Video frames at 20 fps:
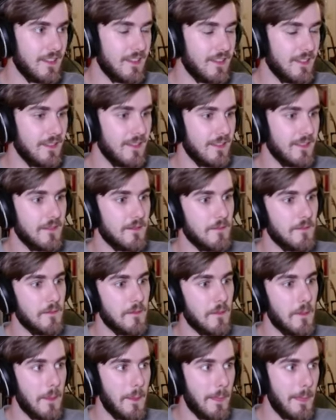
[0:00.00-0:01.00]

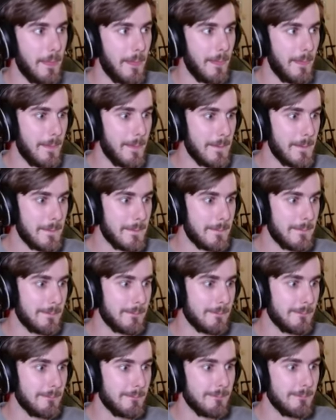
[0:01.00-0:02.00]

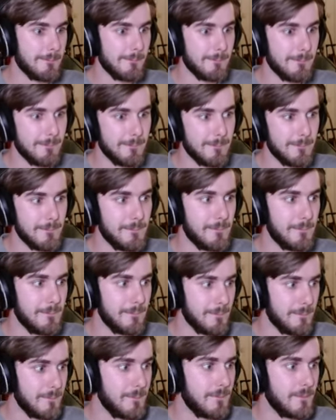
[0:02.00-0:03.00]

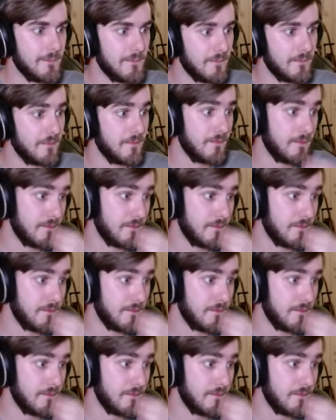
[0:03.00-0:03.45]
(not speaking)